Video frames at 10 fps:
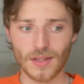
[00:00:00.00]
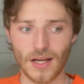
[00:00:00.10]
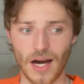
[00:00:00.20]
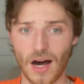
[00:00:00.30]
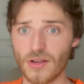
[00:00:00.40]

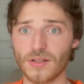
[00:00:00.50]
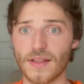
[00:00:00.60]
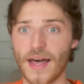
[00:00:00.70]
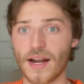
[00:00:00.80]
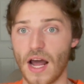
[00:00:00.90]
Other than
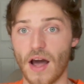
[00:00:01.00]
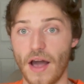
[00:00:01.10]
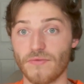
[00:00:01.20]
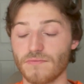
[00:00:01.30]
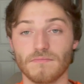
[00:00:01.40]
that,
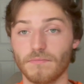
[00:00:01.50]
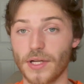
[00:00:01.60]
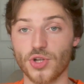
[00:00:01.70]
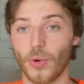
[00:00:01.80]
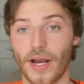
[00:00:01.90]
I've been
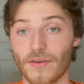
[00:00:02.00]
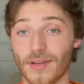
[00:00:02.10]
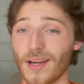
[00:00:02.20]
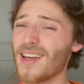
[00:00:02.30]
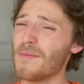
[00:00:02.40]
enjoying
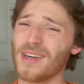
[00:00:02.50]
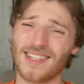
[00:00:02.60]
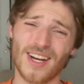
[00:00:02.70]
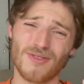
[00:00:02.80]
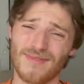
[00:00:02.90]
everything because,
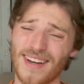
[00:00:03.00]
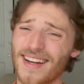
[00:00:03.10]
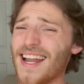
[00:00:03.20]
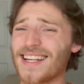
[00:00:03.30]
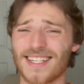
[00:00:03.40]
you know,
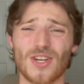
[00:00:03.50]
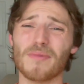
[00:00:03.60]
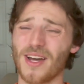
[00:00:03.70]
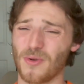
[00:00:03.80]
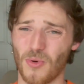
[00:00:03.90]
not to toot
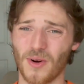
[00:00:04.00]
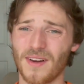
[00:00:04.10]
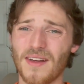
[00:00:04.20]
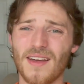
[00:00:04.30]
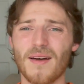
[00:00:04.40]
my own horn,
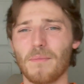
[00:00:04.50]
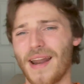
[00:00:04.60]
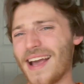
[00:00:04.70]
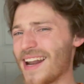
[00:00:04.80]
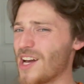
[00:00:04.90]
but
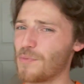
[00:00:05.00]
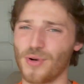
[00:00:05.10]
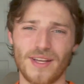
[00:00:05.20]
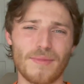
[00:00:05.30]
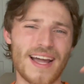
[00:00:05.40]
I got
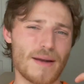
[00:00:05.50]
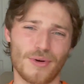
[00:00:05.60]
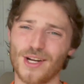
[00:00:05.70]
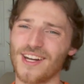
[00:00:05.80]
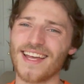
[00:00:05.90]
a
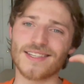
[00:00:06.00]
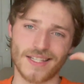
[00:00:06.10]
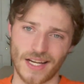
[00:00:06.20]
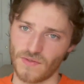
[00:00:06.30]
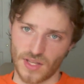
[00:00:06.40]
pretty good
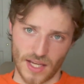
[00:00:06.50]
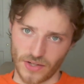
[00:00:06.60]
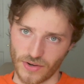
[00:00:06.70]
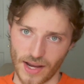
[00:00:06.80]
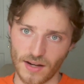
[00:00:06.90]
instinct for
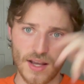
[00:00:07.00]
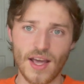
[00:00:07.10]
things, right?